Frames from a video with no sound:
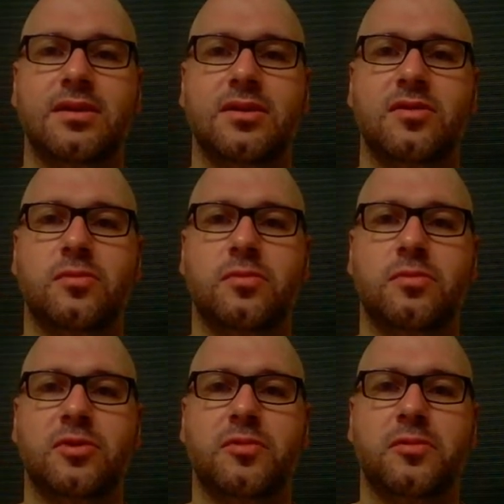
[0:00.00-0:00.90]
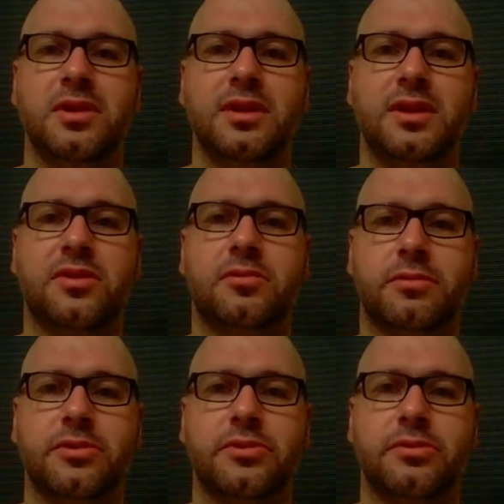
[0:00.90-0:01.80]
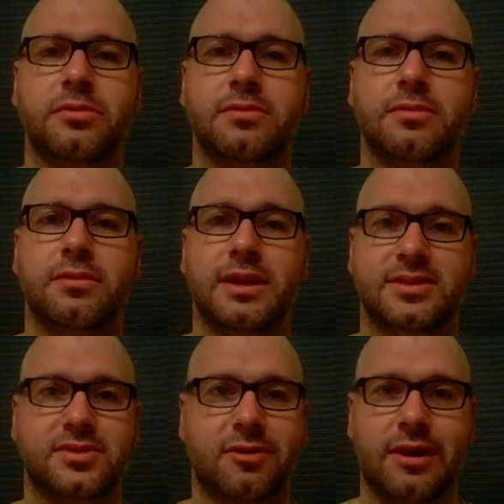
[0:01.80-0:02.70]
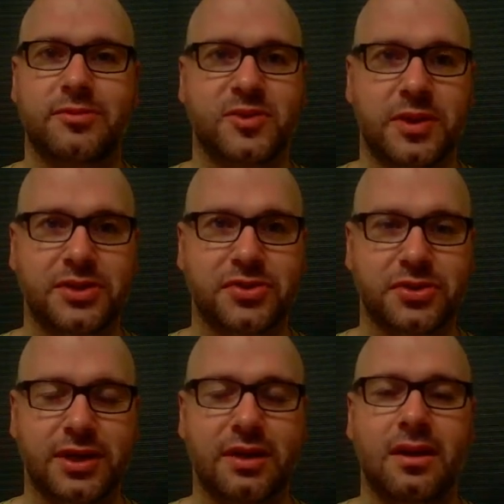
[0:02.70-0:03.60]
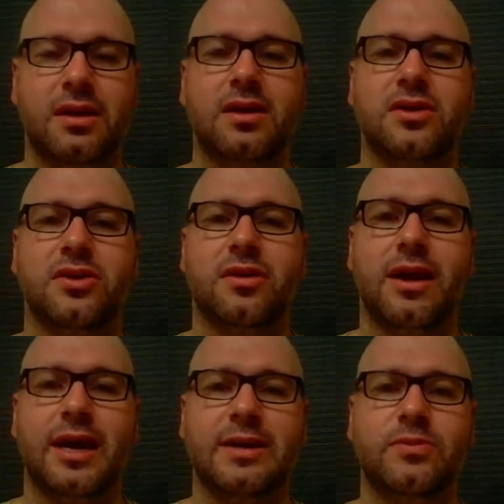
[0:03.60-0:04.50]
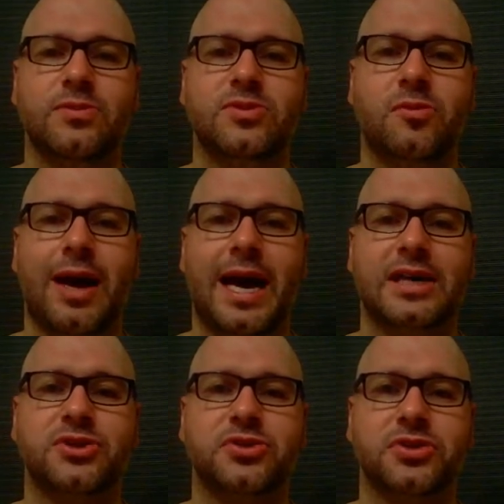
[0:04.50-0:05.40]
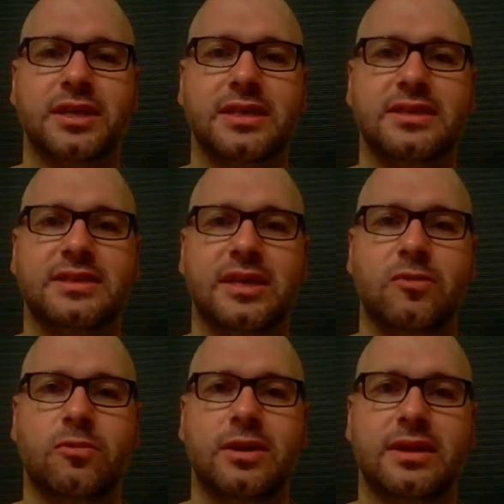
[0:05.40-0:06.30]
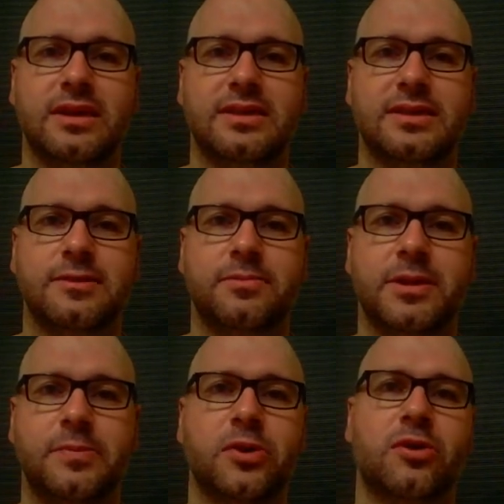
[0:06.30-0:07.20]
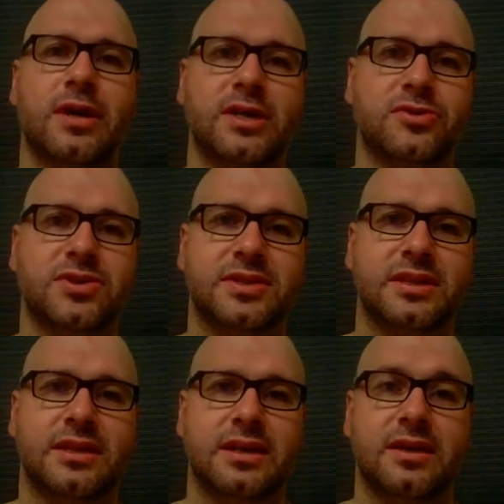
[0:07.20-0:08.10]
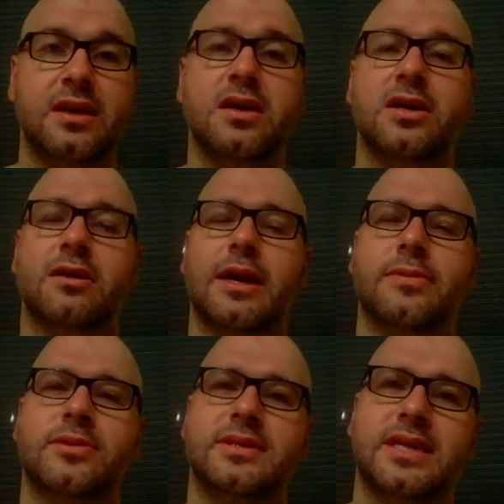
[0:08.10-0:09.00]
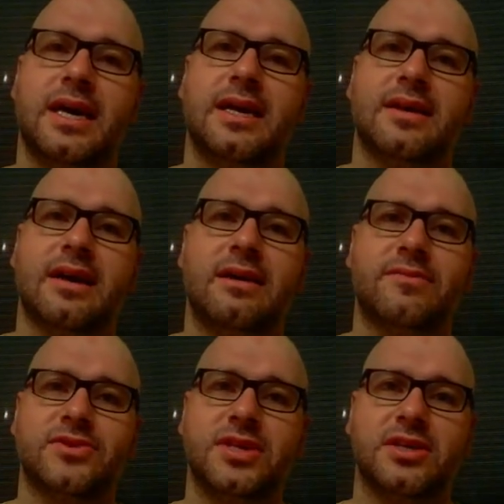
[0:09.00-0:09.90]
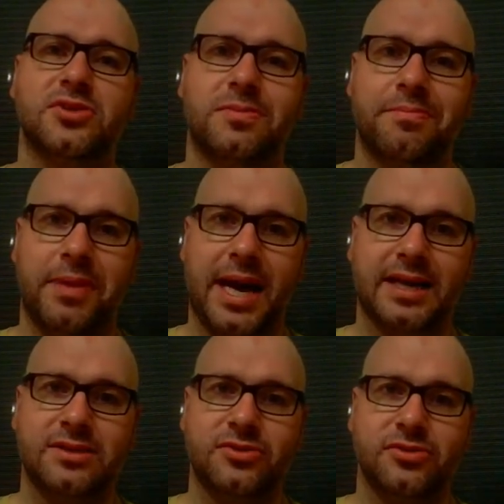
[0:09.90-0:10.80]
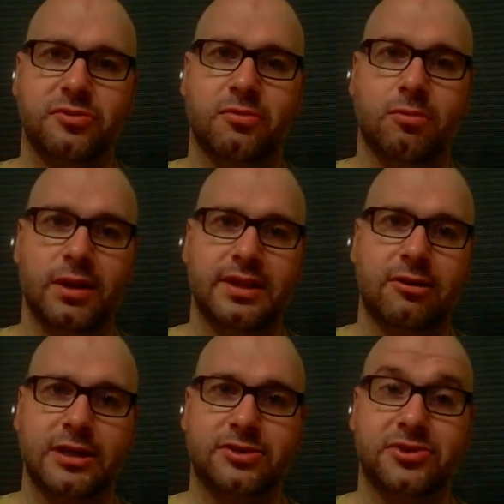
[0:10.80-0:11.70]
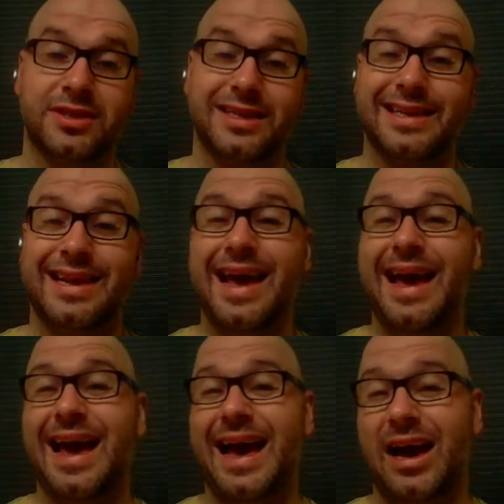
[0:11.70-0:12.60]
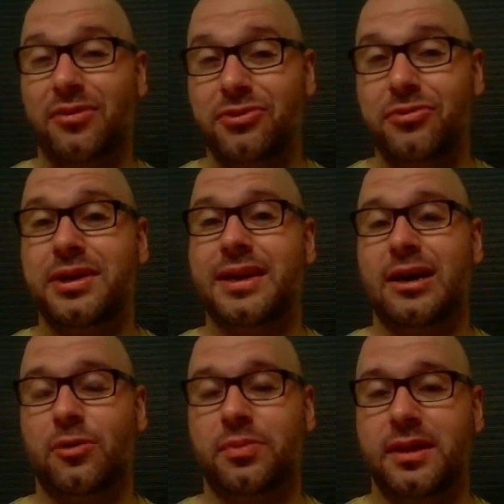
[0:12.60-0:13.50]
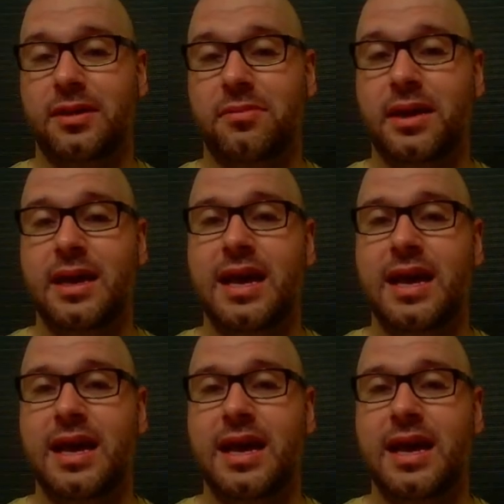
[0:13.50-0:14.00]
you really, through Instagram especially, you're able to actually see what it is that people are interested in. You're able to tie the conversation back to what they're interested in, how you can help them.